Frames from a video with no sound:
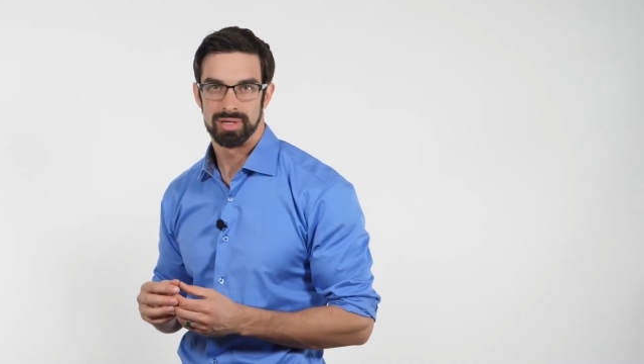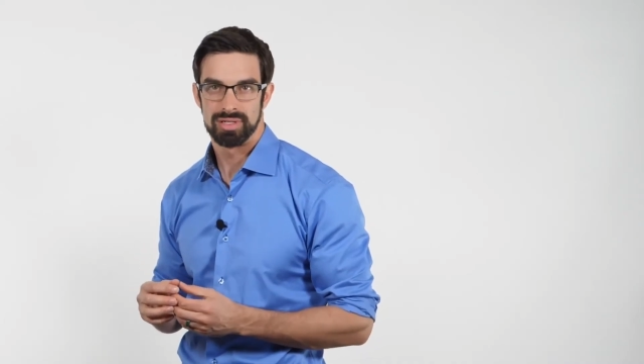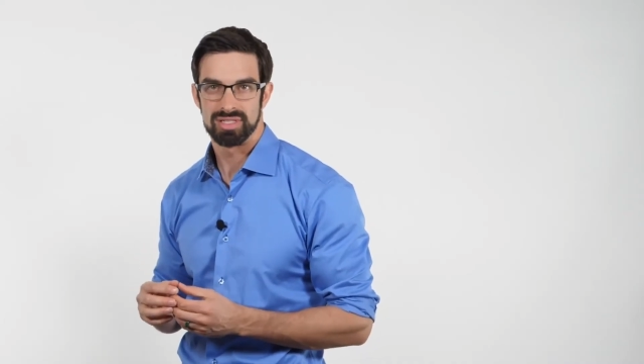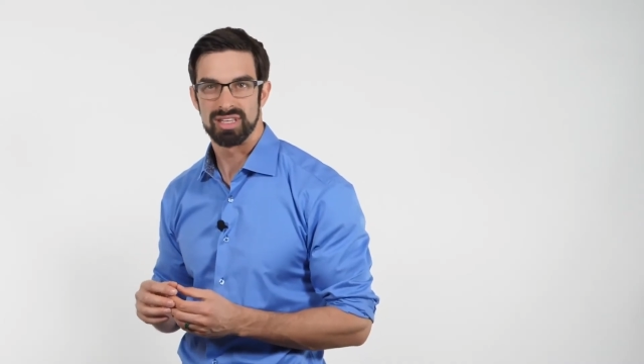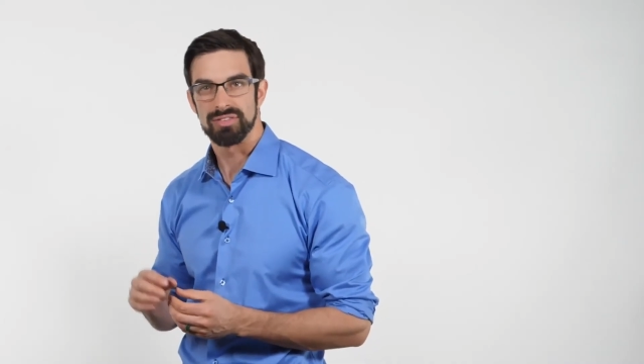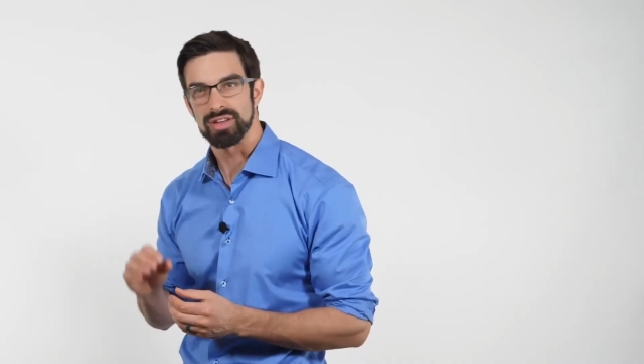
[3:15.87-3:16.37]

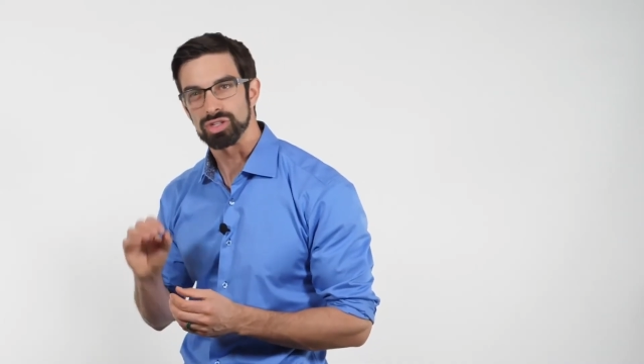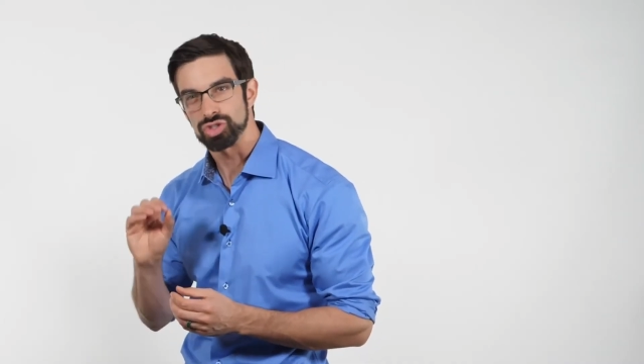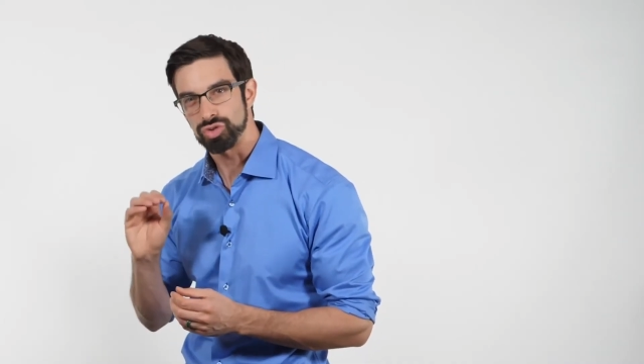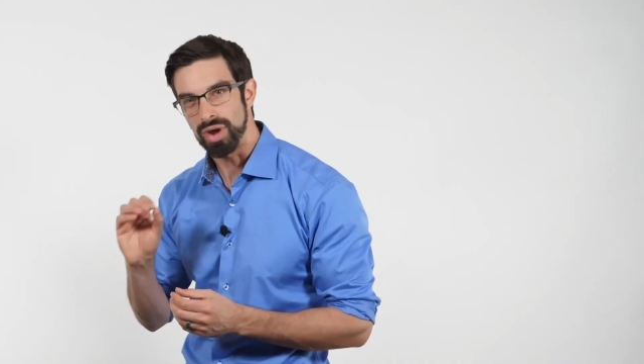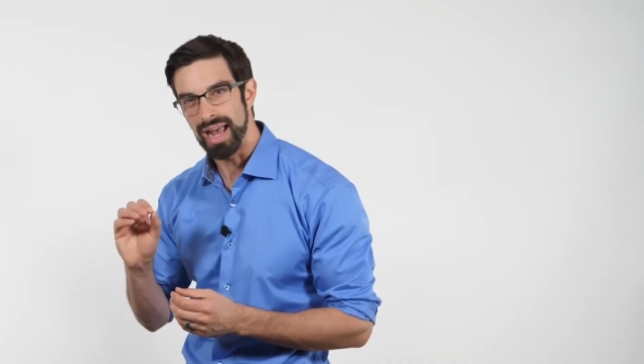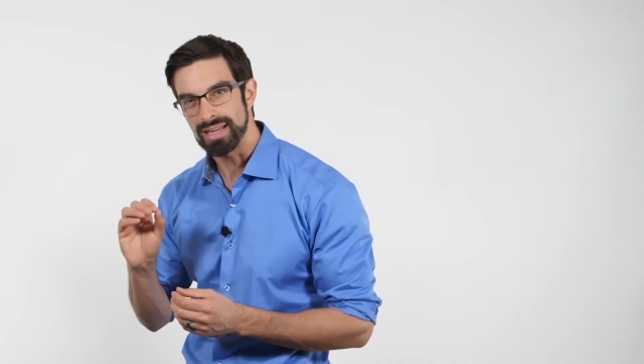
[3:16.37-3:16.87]
to see if
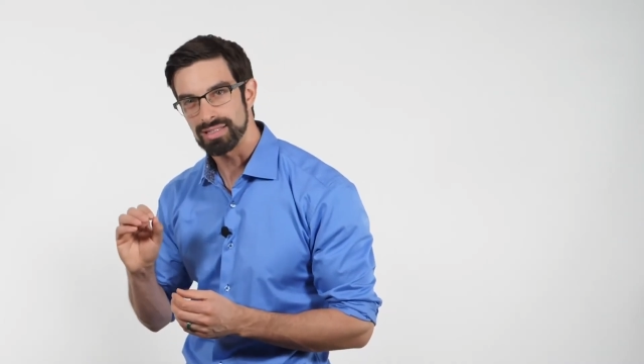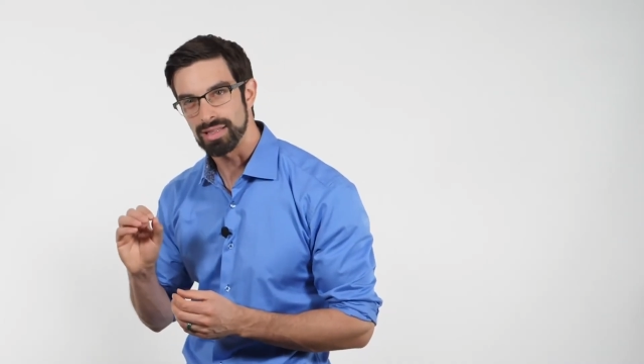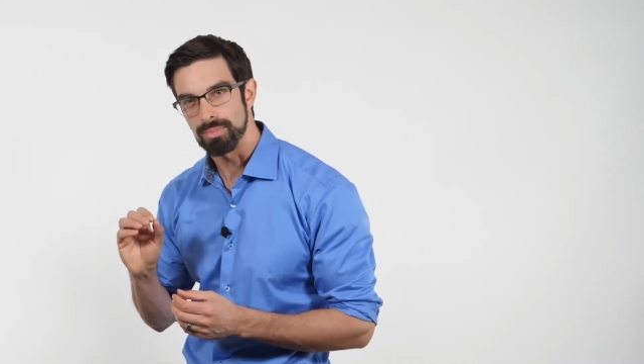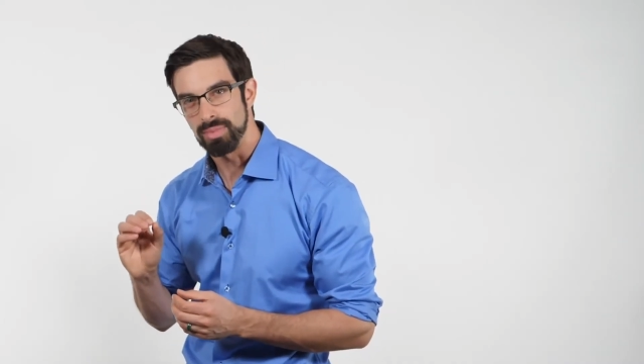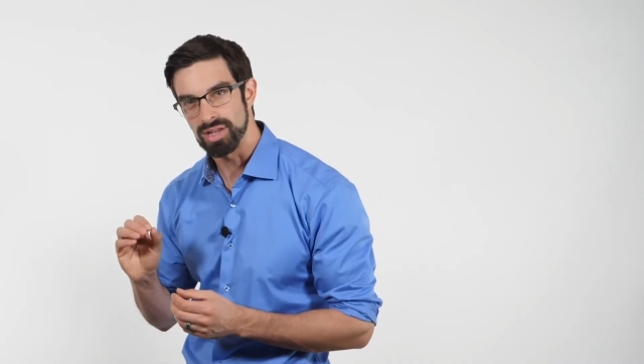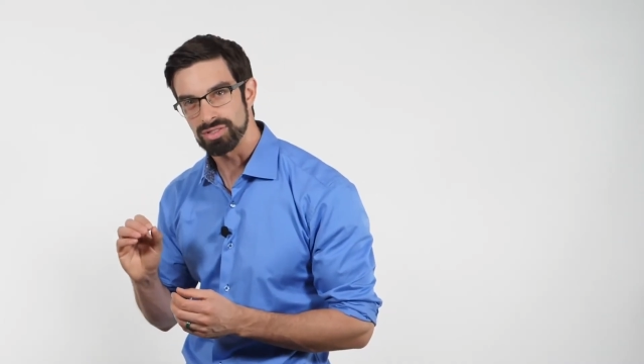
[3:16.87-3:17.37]
contracting
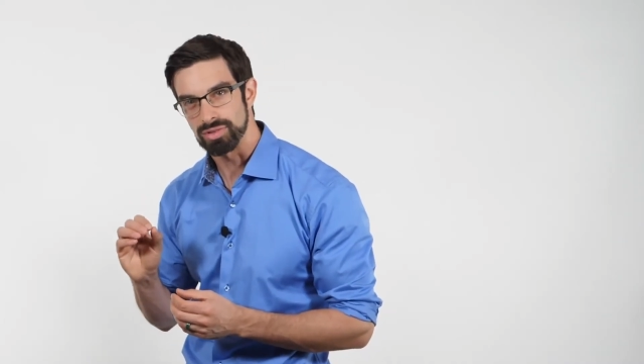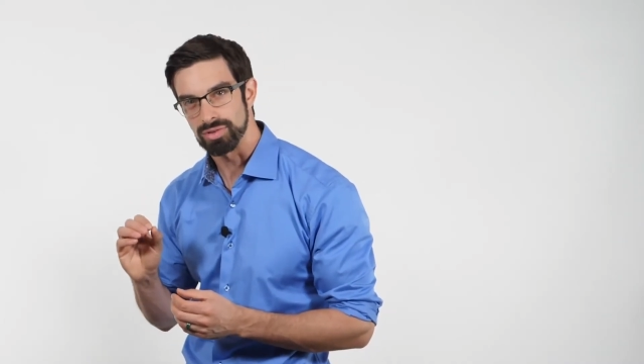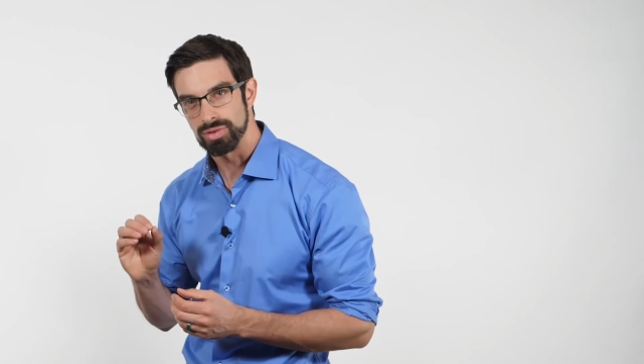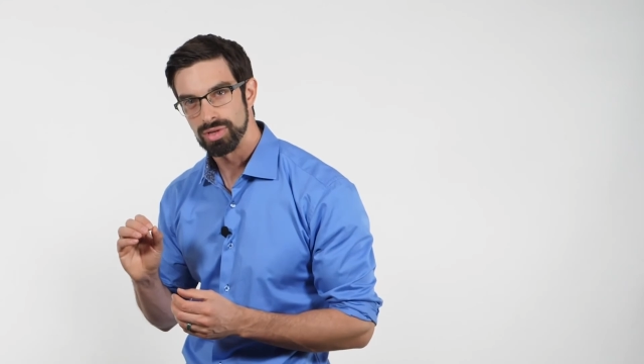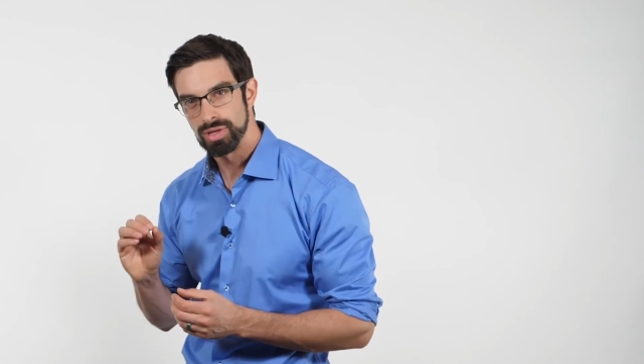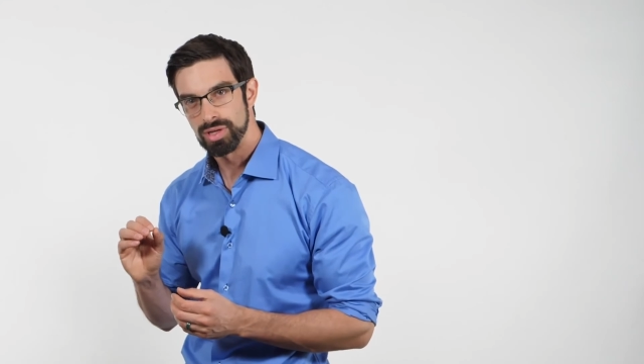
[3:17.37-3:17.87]
the
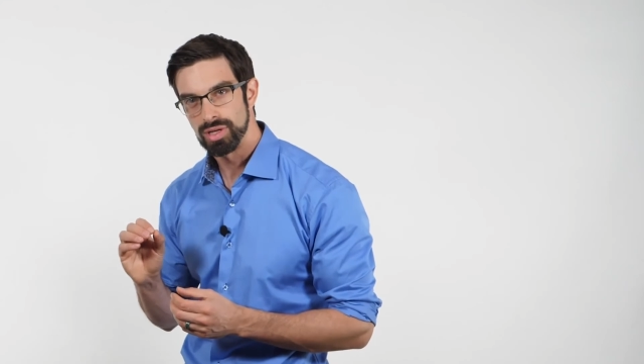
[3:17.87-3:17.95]
muscle